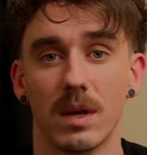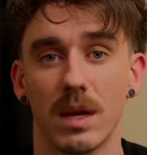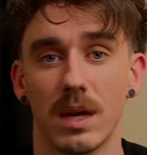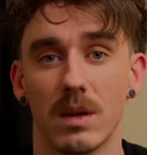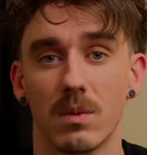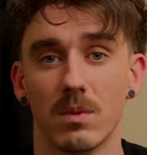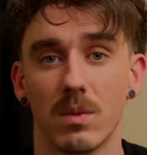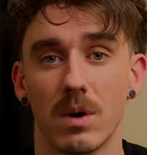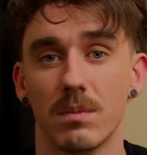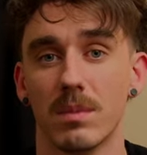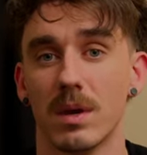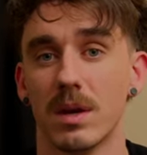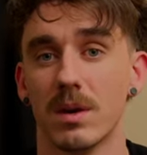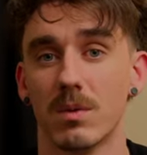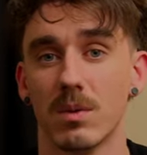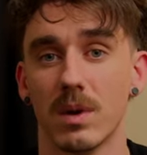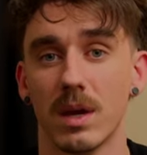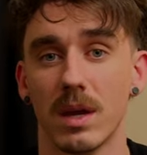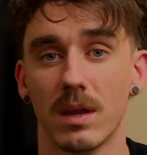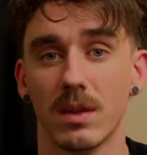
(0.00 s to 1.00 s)
And what better
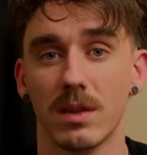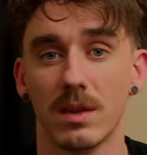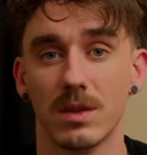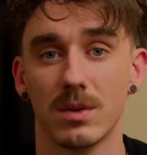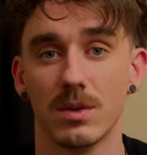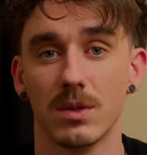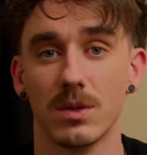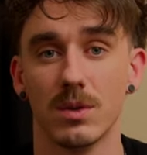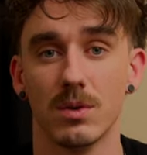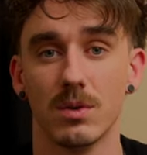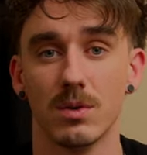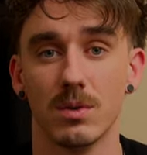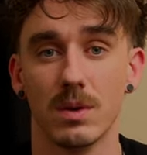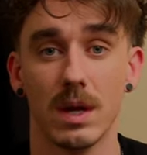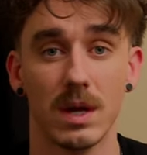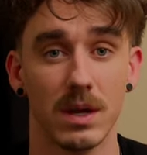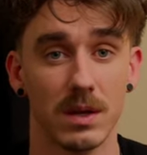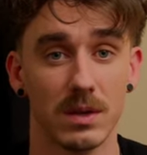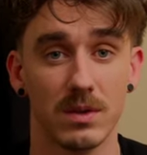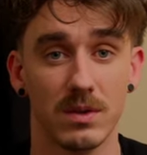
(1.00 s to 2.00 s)
way than to
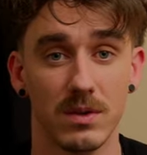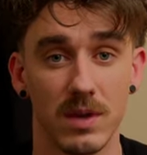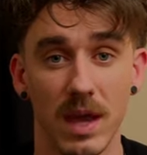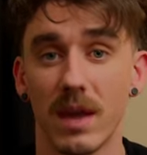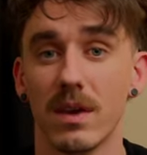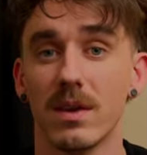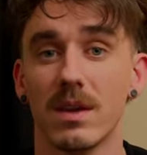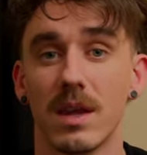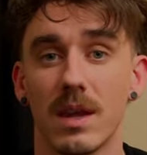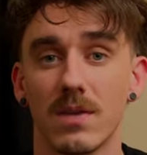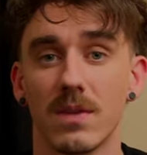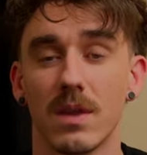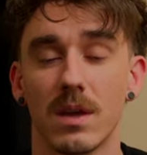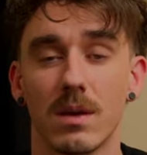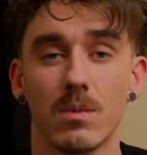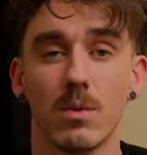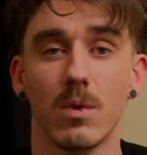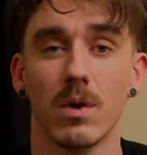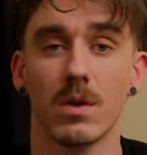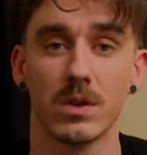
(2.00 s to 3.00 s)
detonate
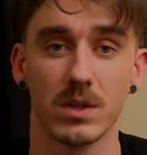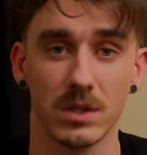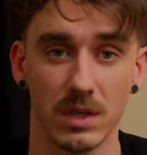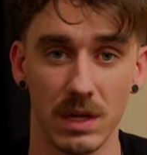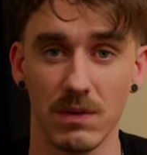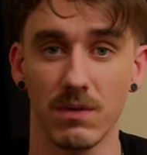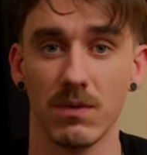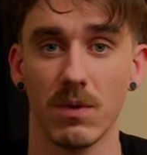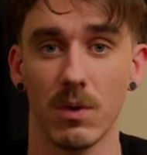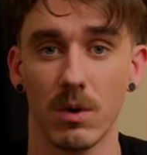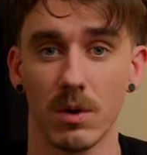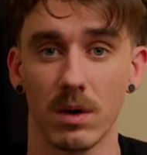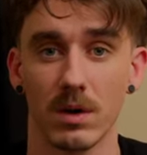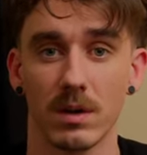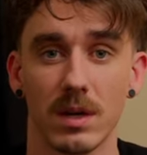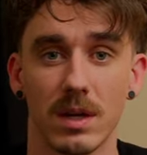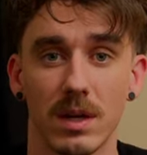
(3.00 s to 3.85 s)
them with C four